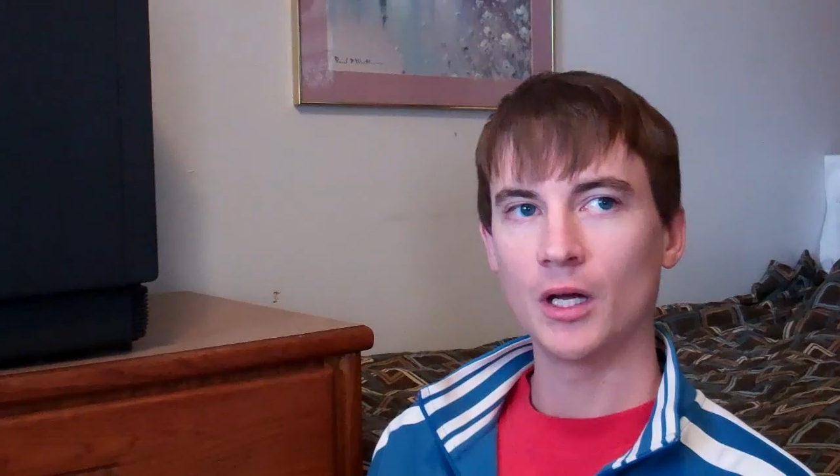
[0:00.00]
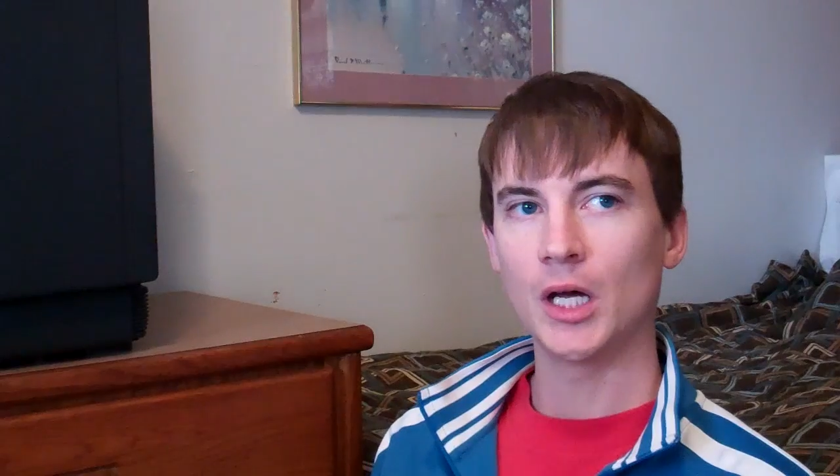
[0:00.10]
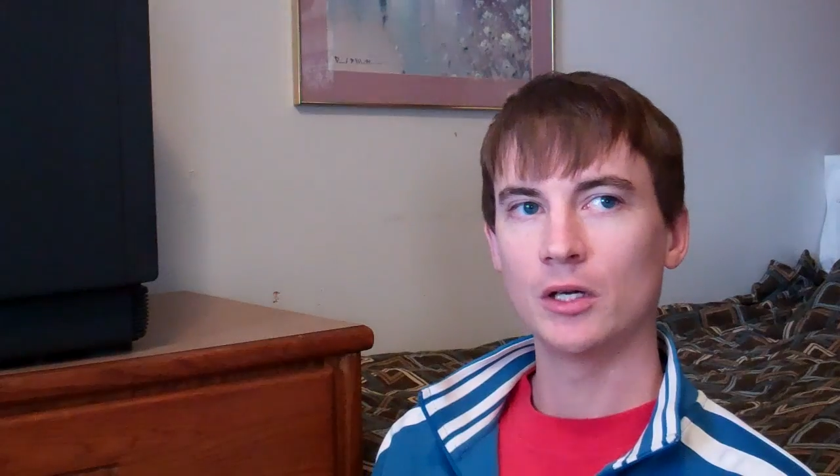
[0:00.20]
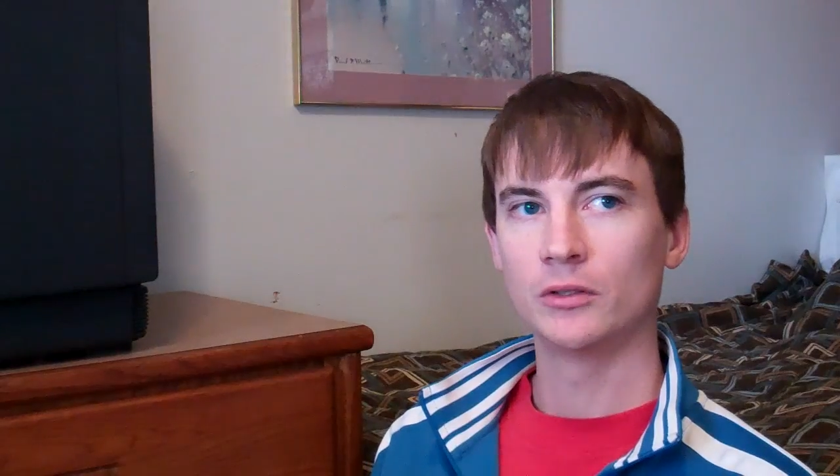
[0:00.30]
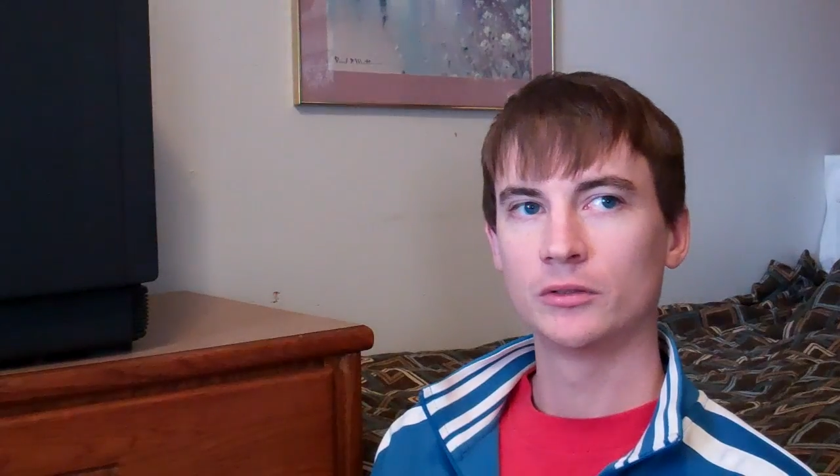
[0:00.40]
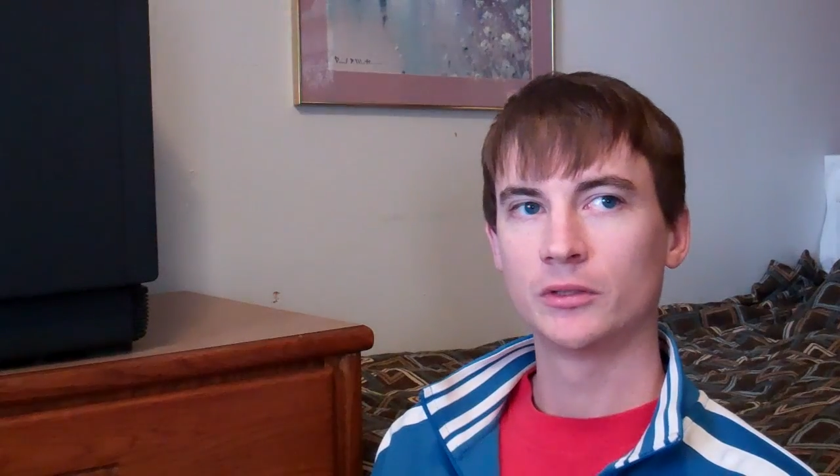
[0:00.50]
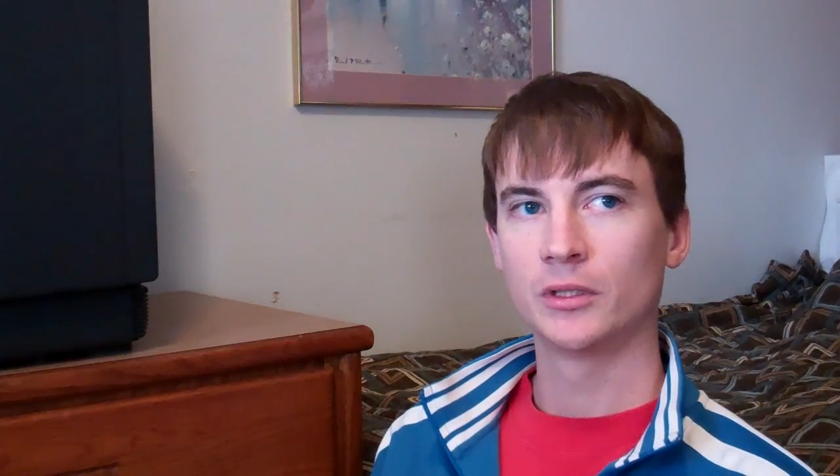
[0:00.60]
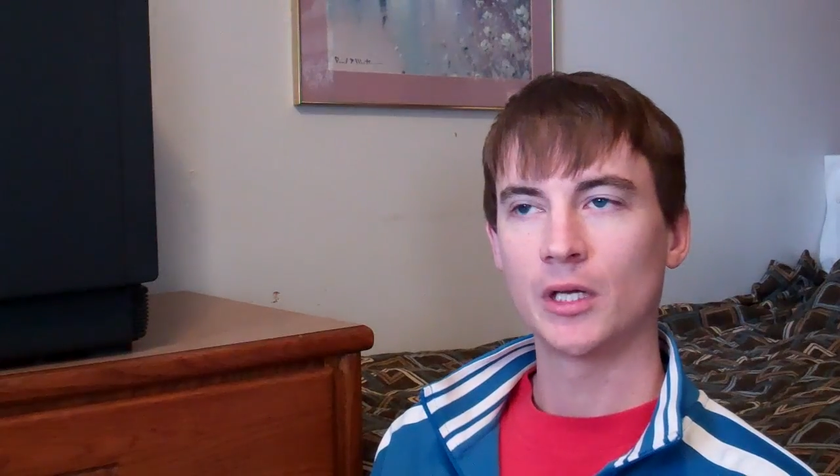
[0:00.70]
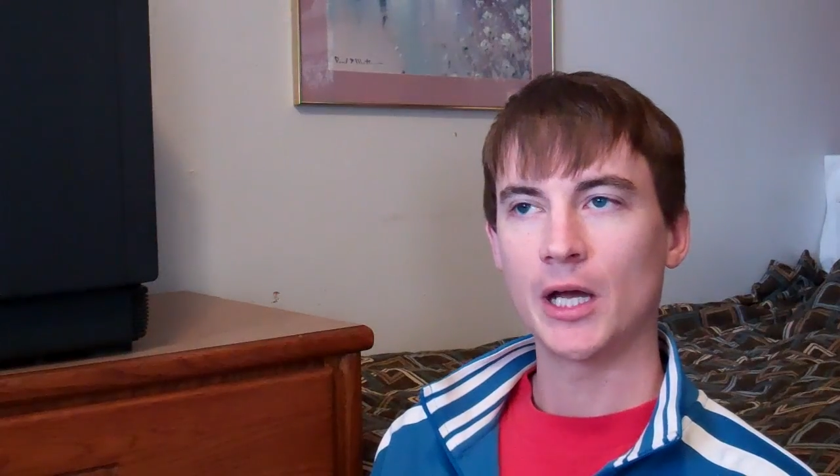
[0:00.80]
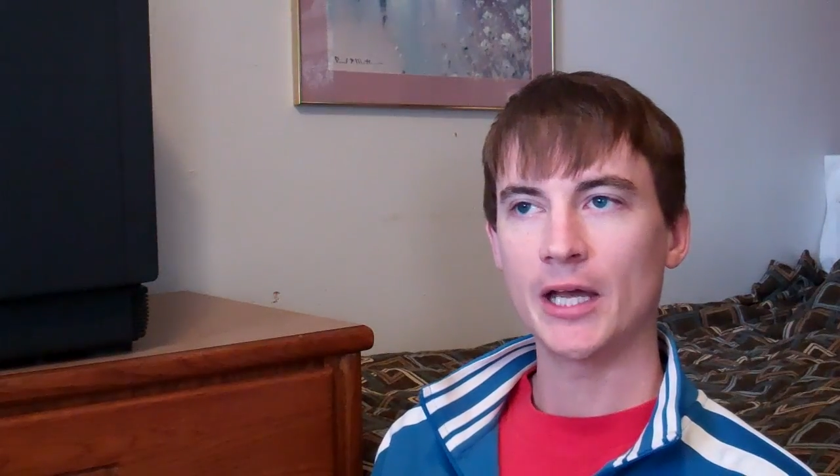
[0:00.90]
Oh,
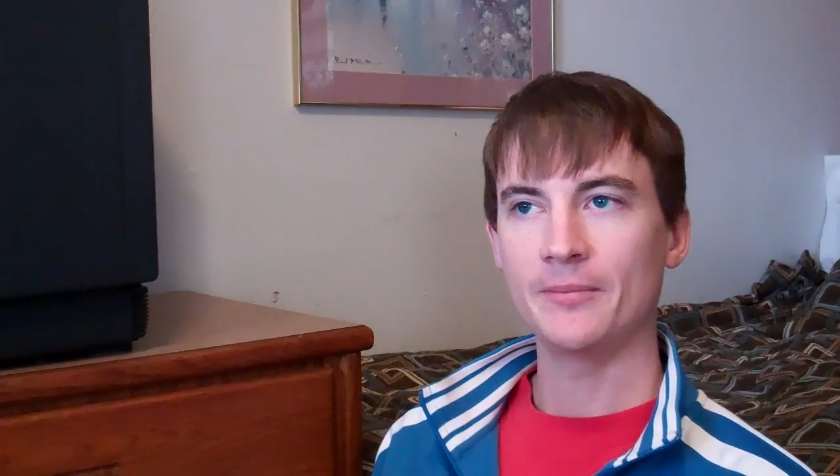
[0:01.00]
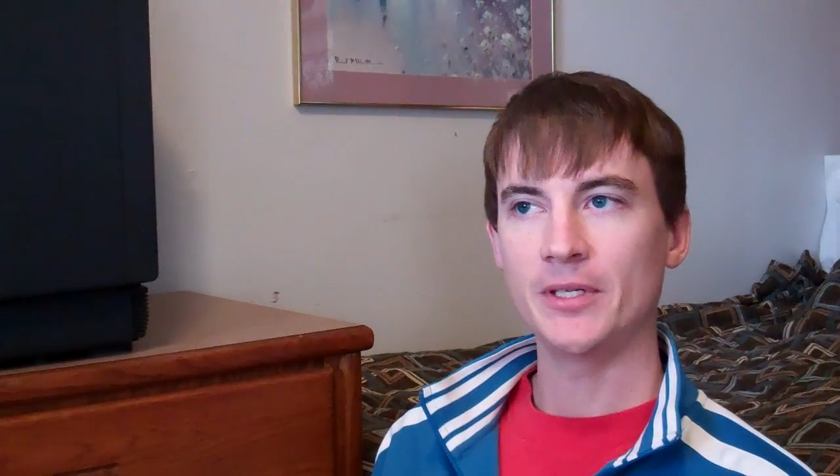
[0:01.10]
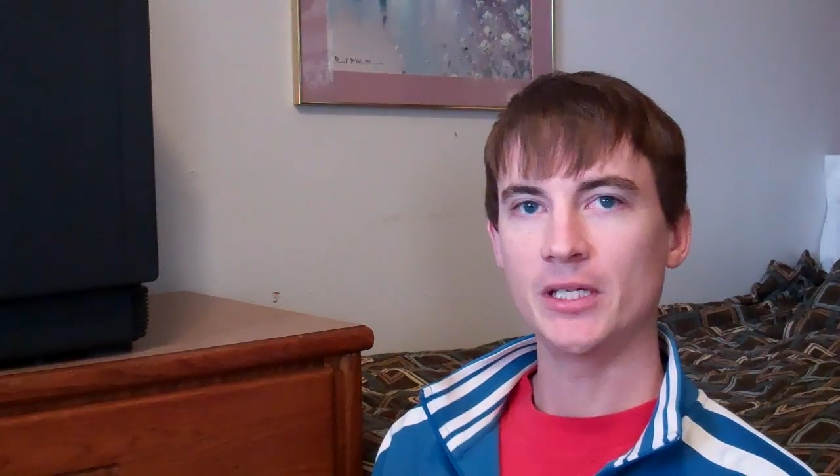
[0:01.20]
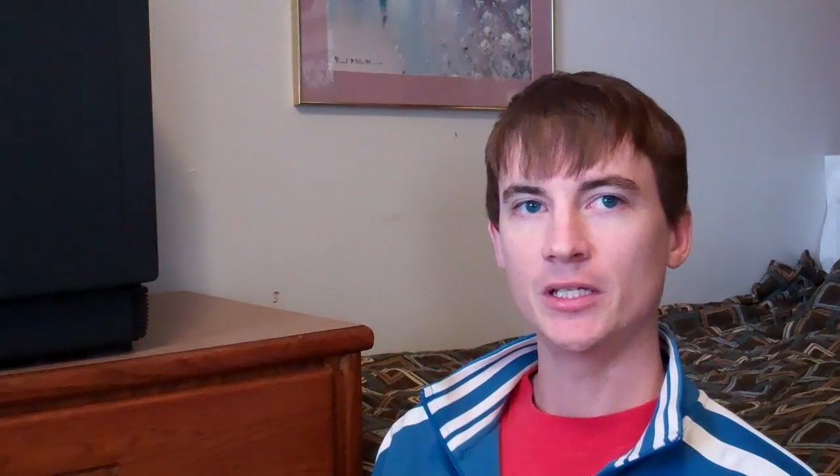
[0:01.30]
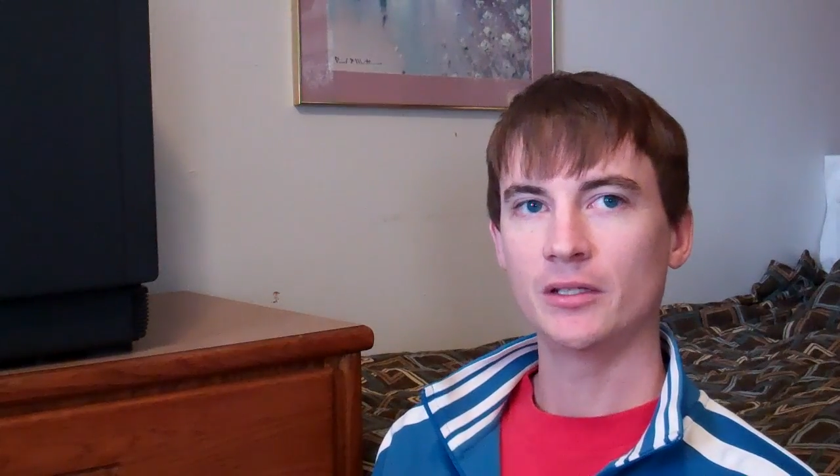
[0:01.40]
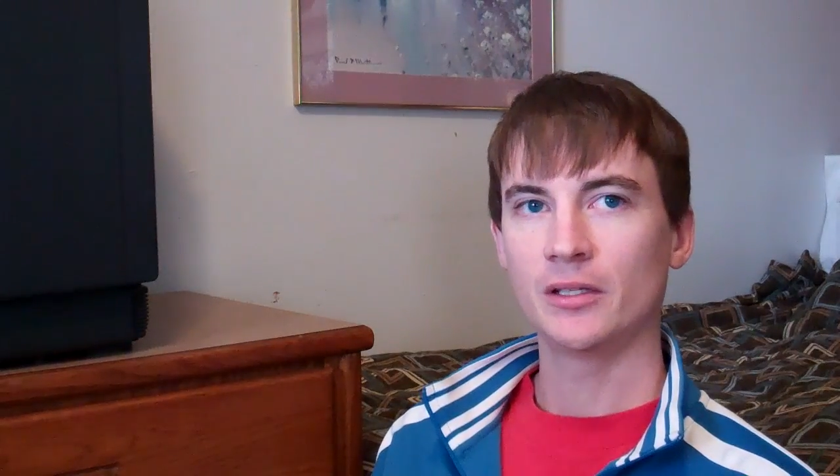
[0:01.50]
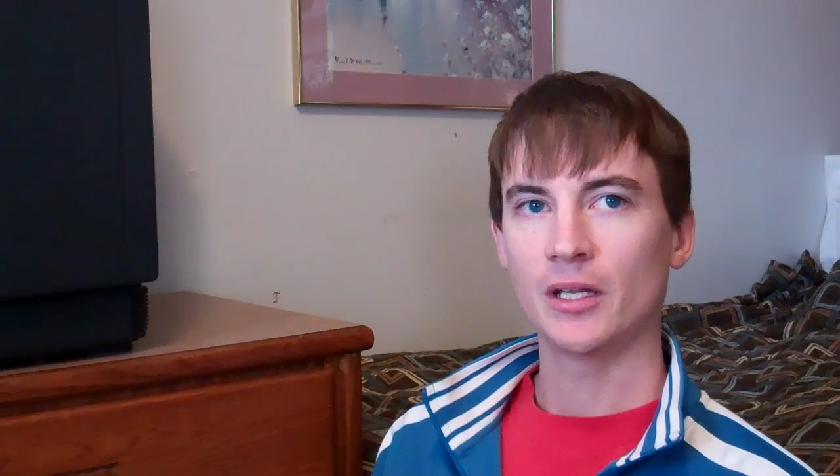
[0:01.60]
I mean,